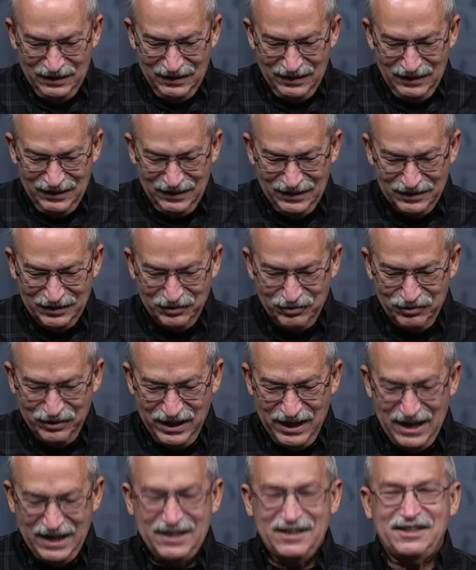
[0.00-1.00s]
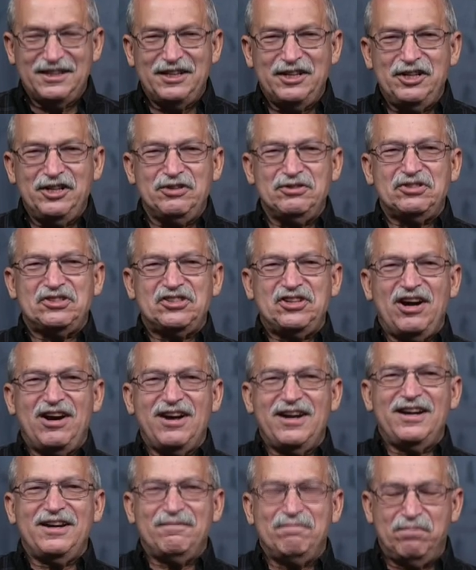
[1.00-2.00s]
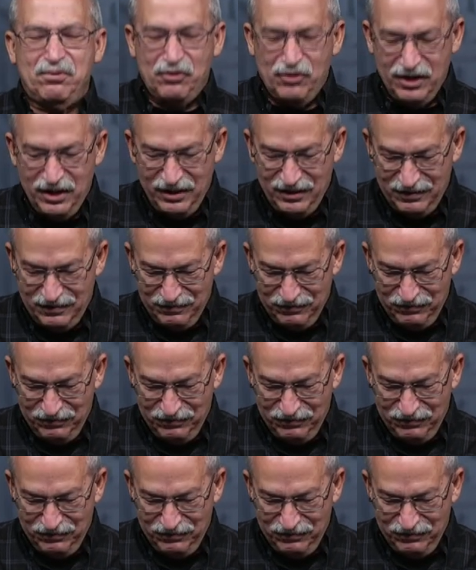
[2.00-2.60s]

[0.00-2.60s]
and created a new starting point